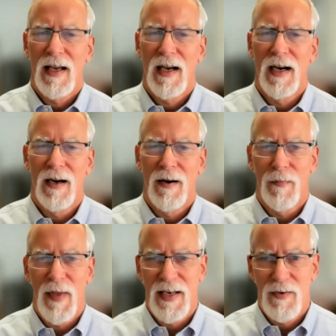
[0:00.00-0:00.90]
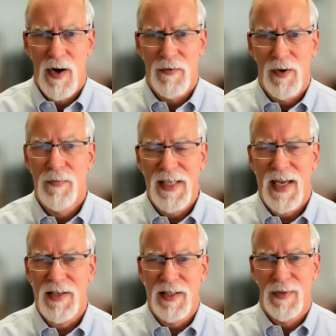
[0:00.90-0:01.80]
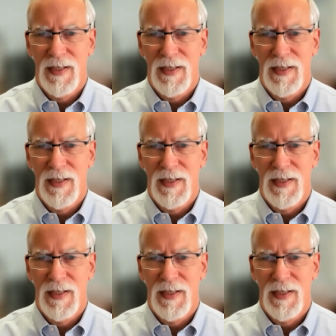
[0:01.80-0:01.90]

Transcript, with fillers: um, and you have low potassium